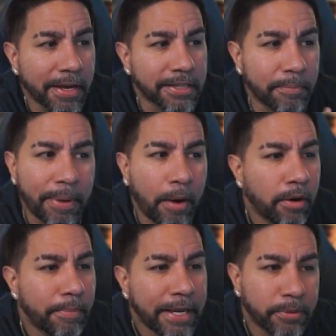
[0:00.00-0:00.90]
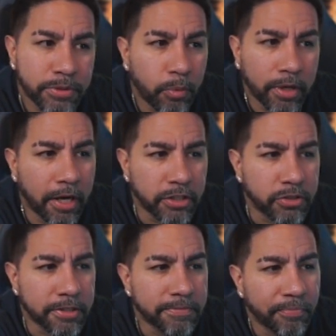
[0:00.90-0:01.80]
The power bank was
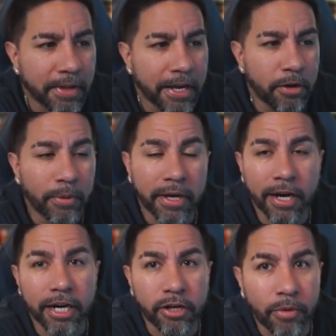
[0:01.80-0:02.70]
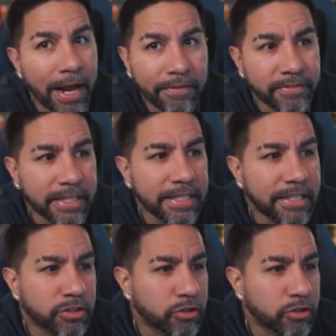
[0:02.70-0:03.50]
$100. We got our KraftGeek